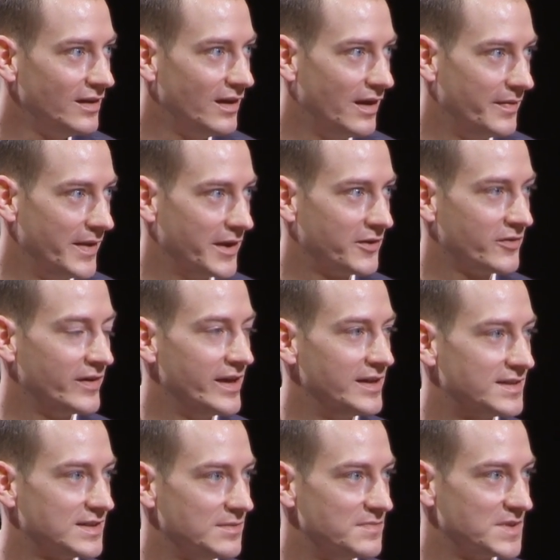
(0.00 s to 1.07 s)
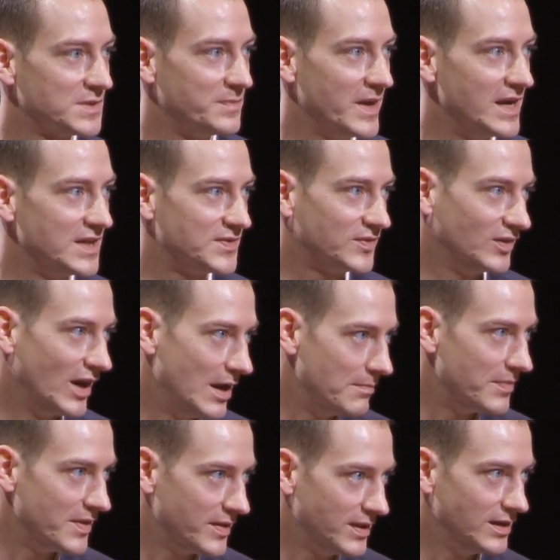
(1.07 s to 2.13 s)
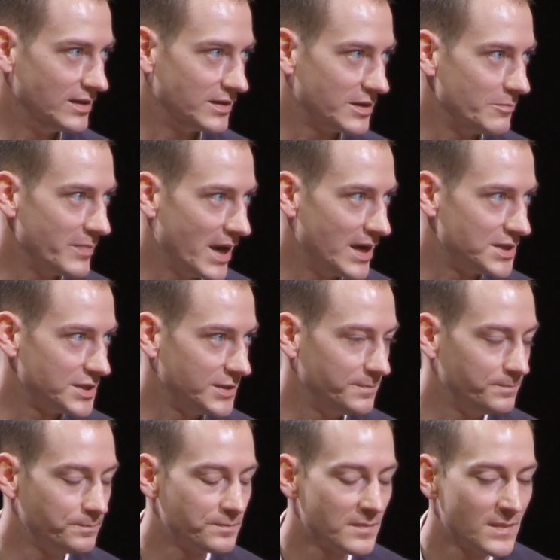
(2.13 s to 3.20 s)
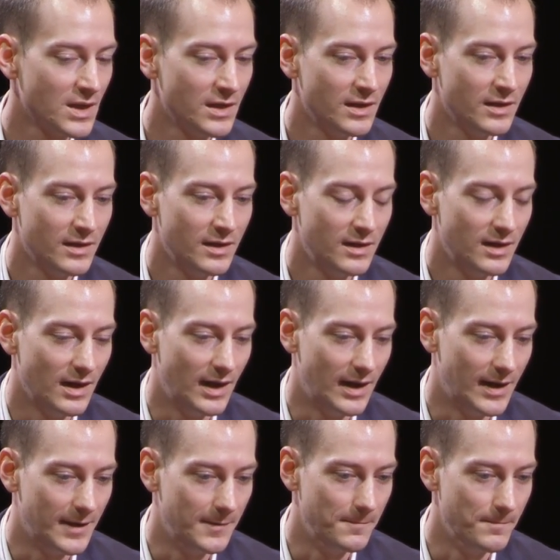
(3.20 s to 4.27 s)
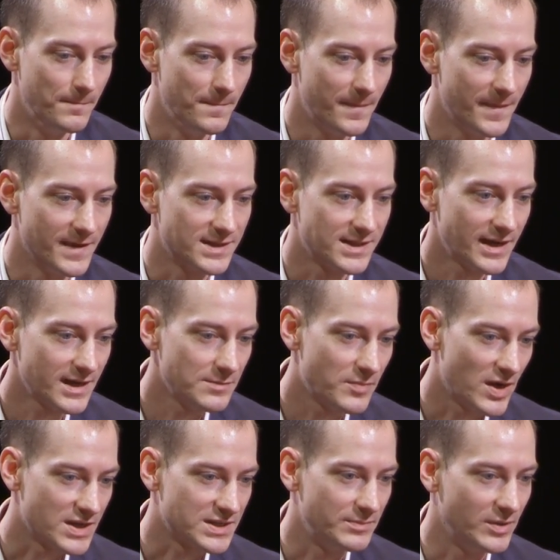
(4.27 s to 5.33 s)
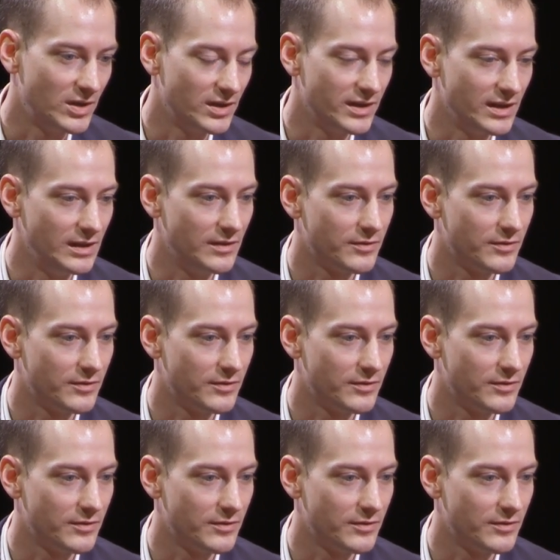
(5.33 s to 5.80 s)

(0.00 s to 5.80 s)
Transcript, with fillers: and that creates some space for empathy and compassion. Um, the second possibility